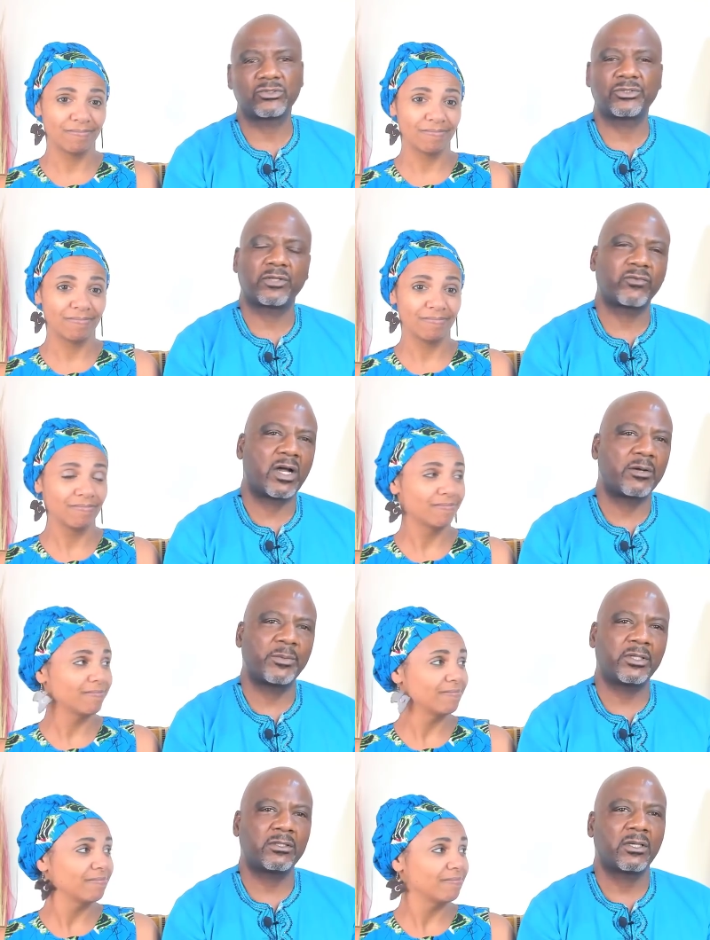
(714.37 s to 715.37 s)

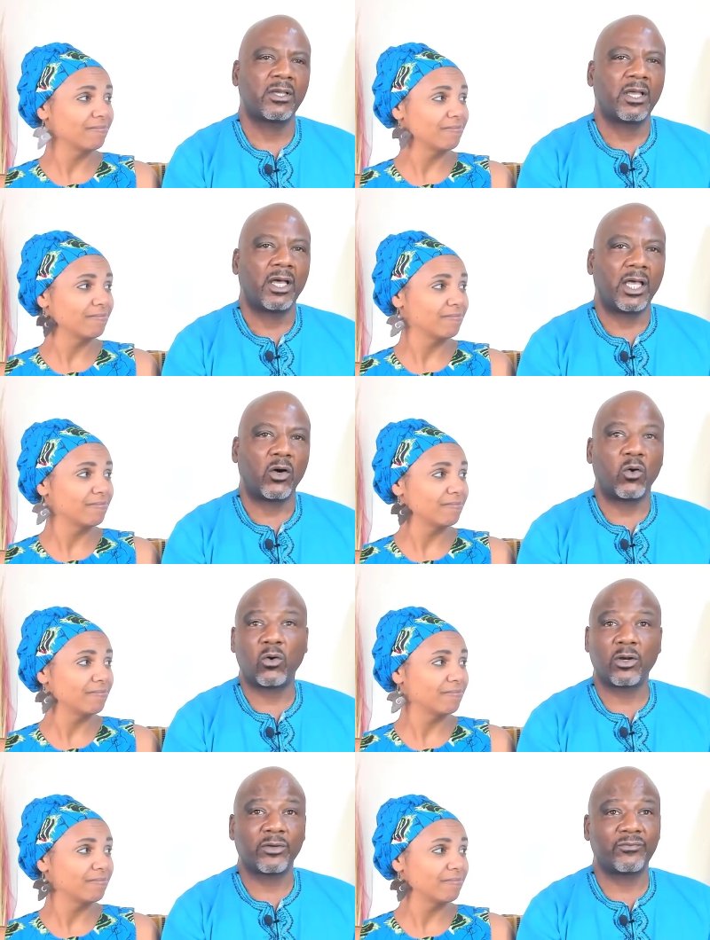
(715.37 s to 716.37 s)
Speaker 1: environment,
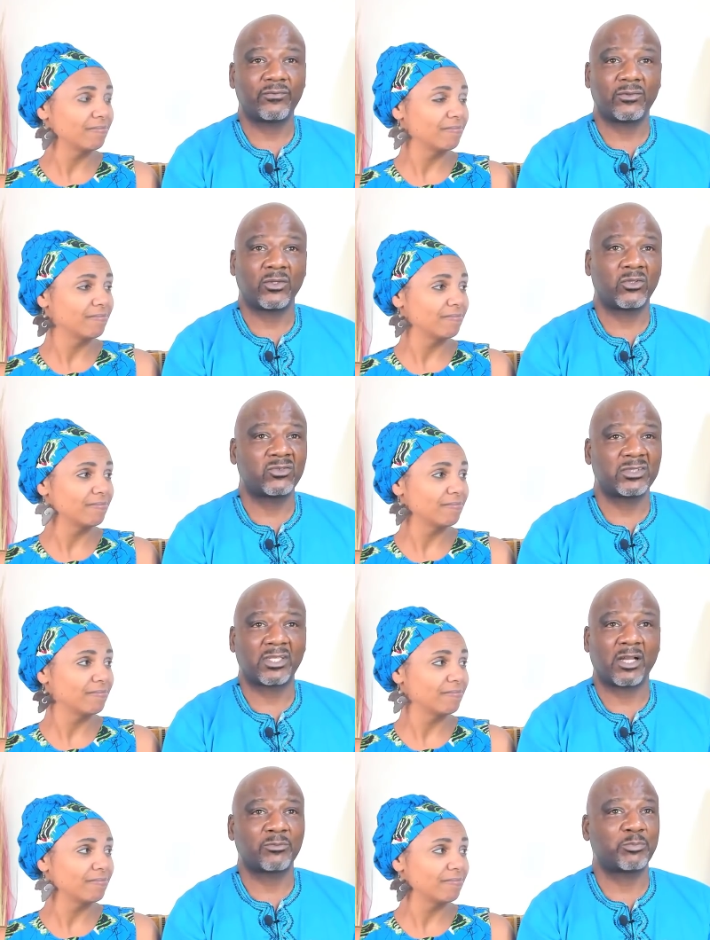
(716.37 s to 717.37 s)
or if you know just an
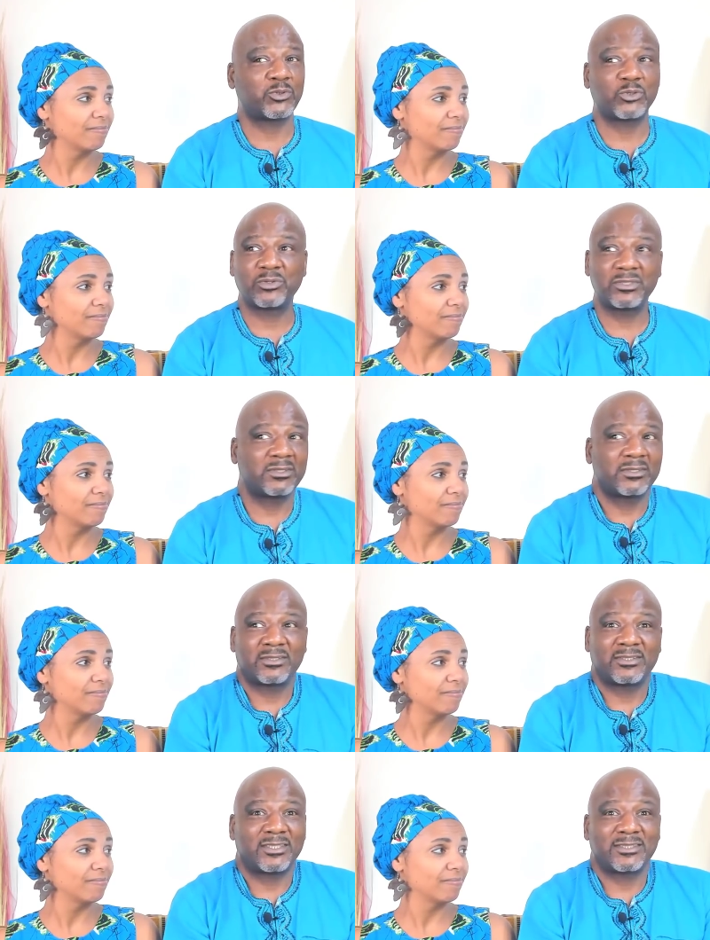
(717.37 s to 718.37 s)
opportunist
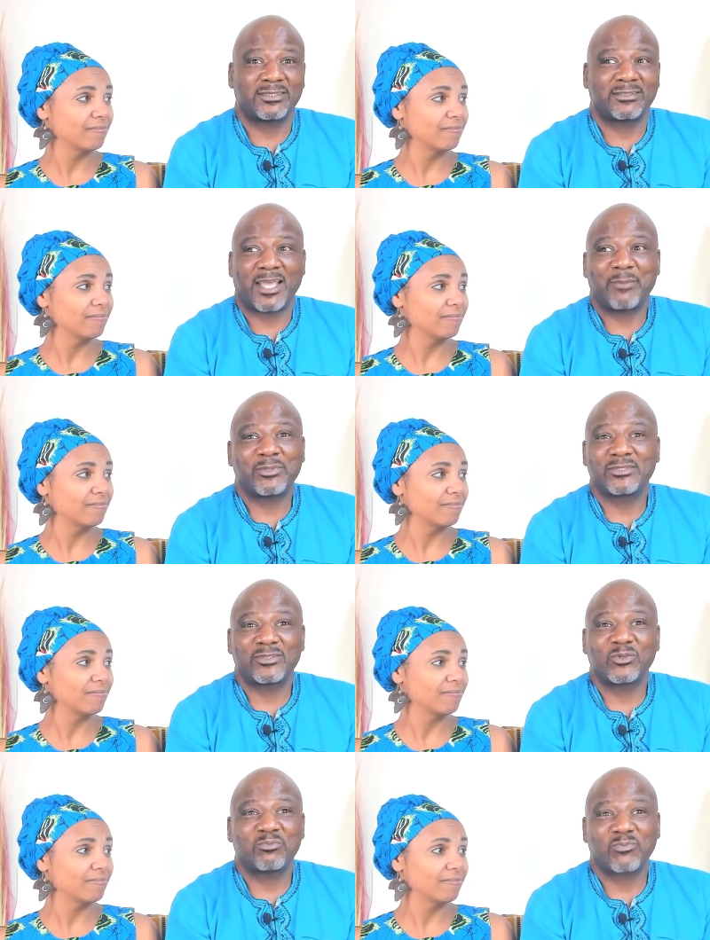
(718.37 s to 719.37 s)
just happens
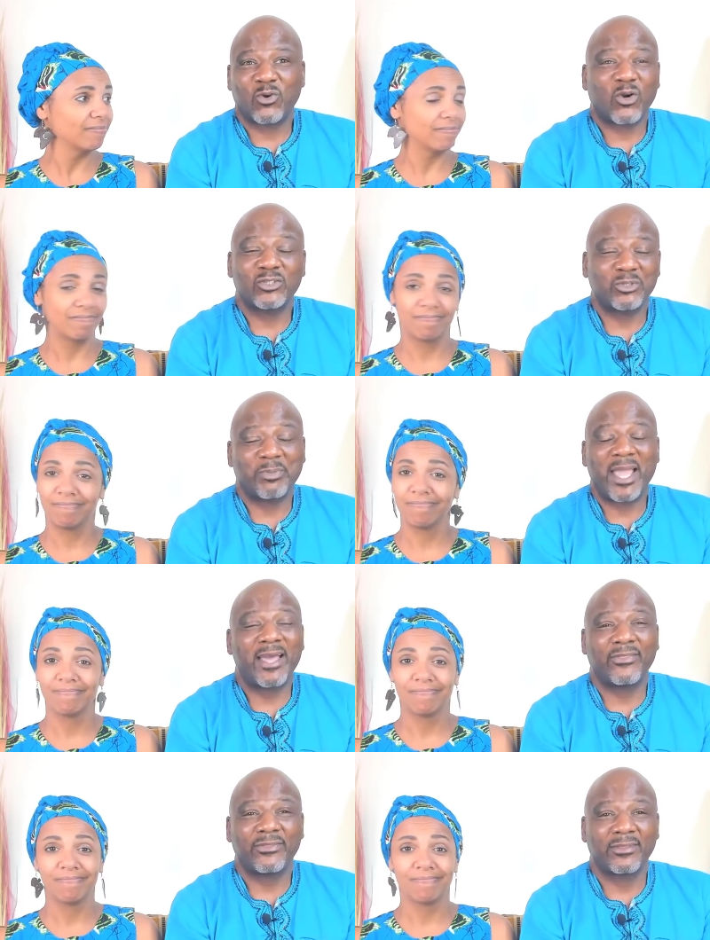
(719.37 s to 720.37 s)
to cross your
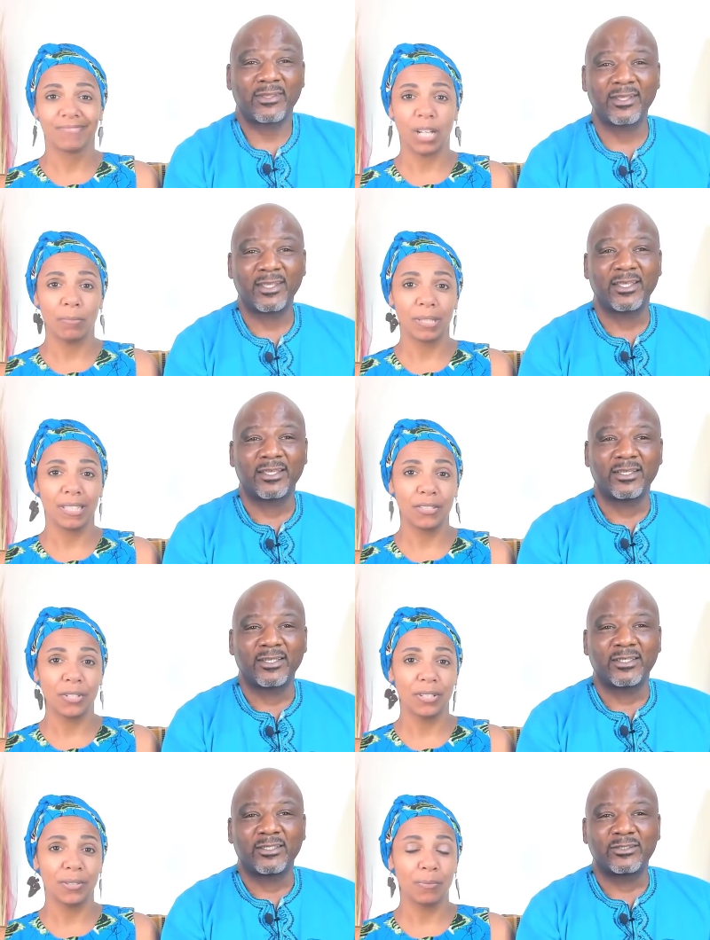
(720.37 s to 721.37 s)
path.
Speaker 2: Completely
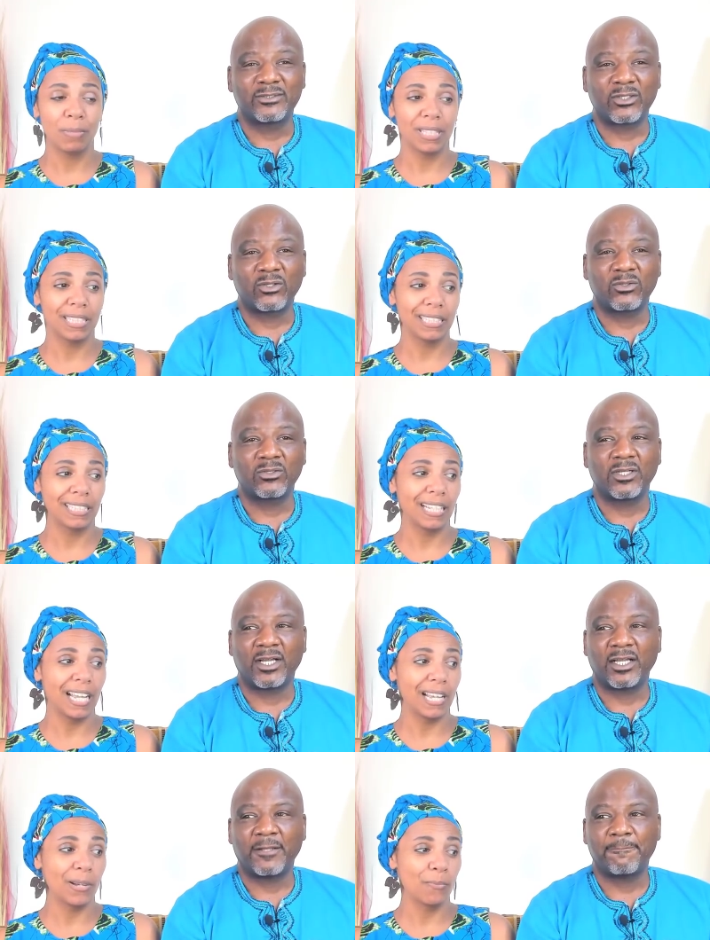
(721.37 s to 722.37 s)
true. But, so um,
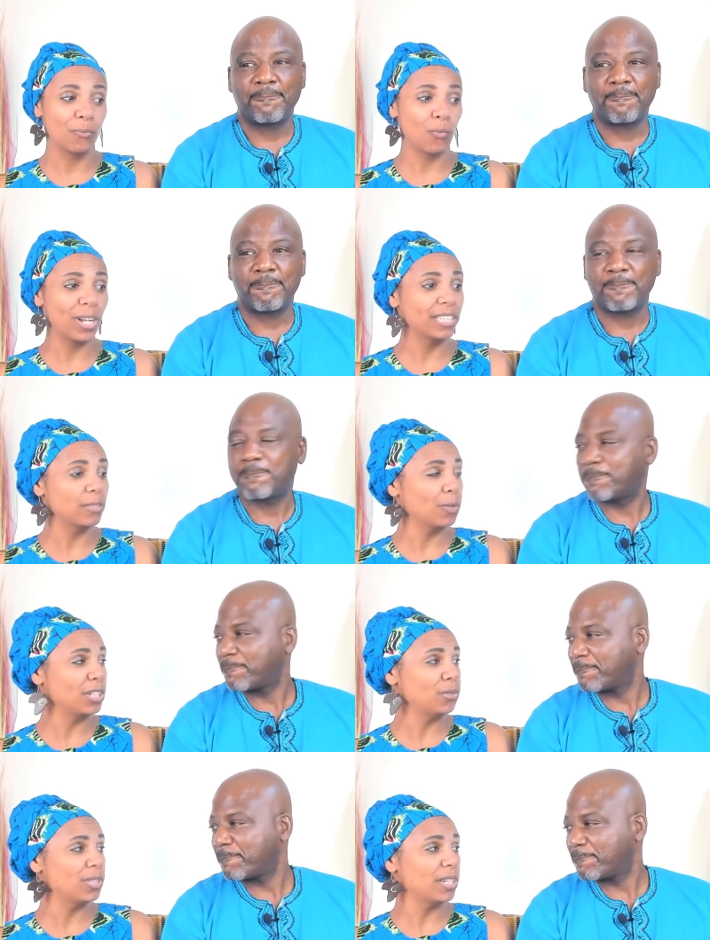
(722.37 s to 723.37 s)
um, when when you
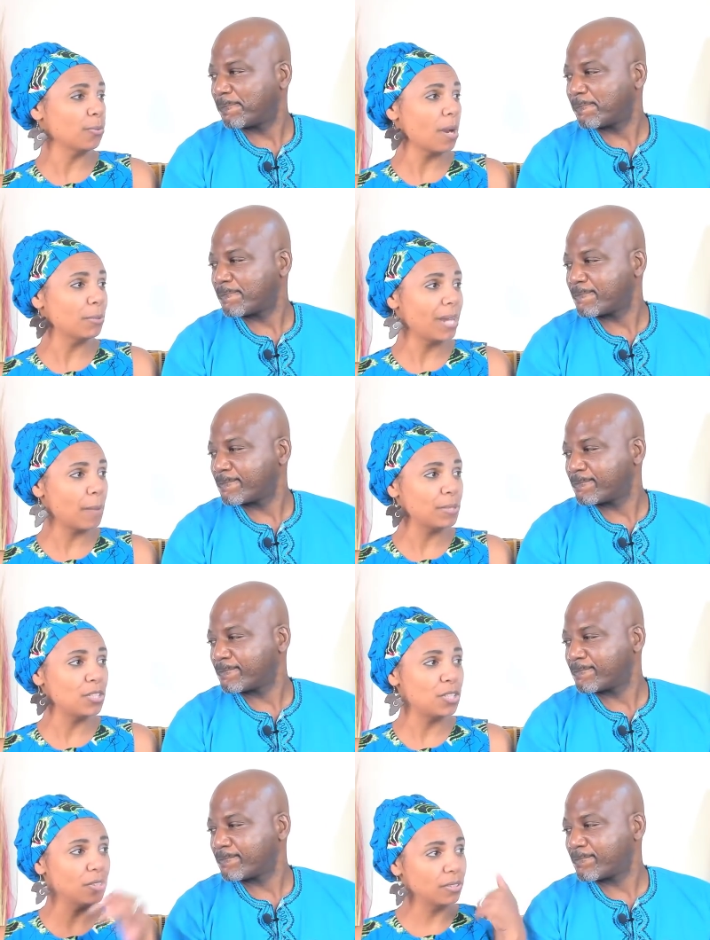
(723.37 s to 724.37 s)
see a robbery happen, do
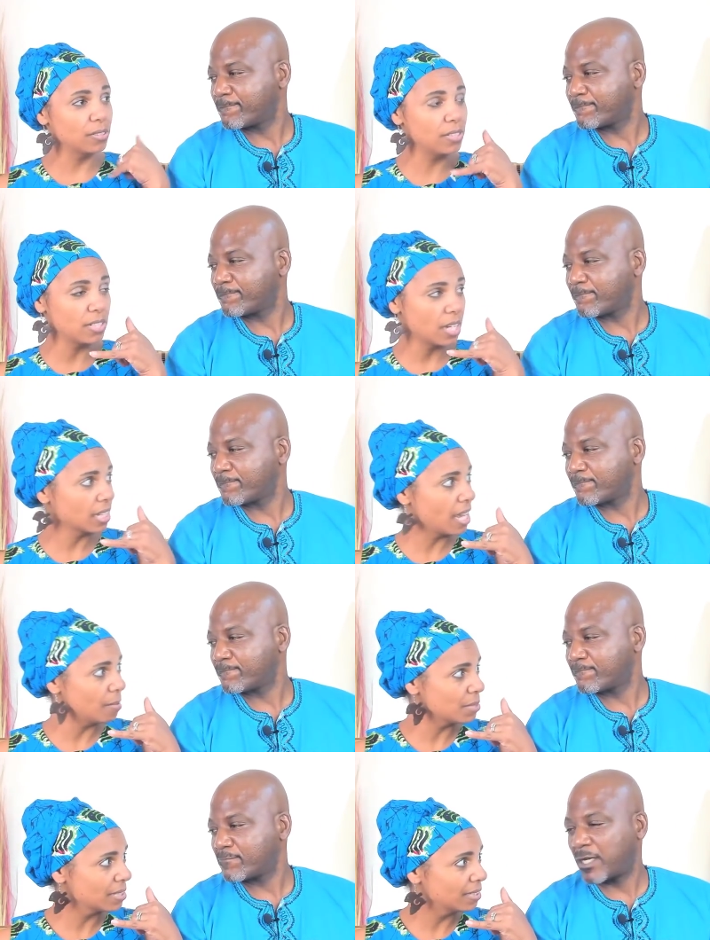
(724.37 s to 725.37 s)
you do you call the cops?
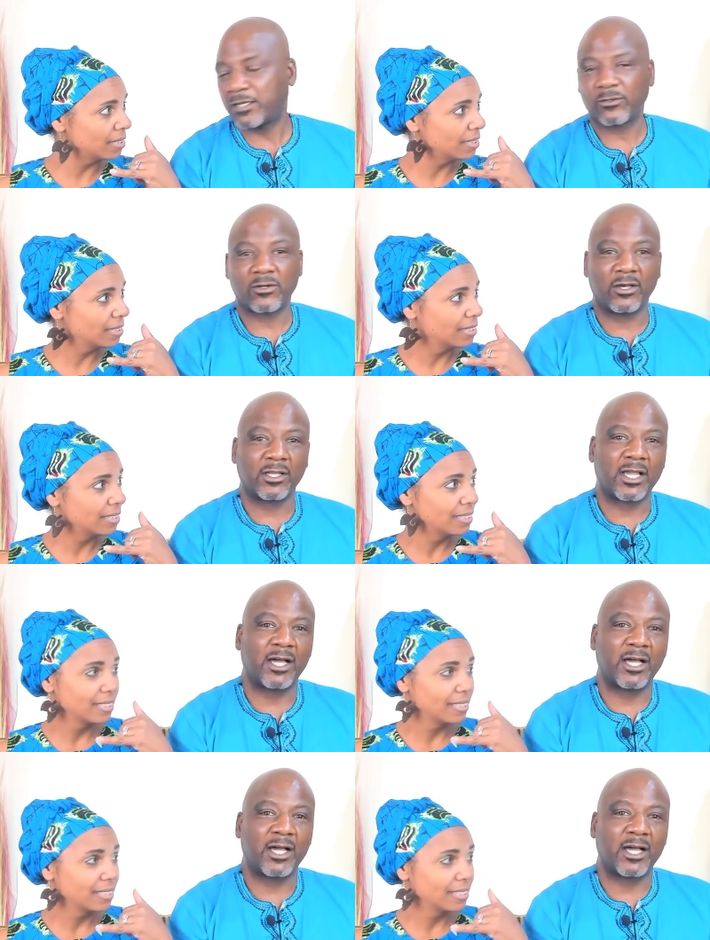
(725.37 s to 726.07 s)
Speaker 1: I don't call the cops.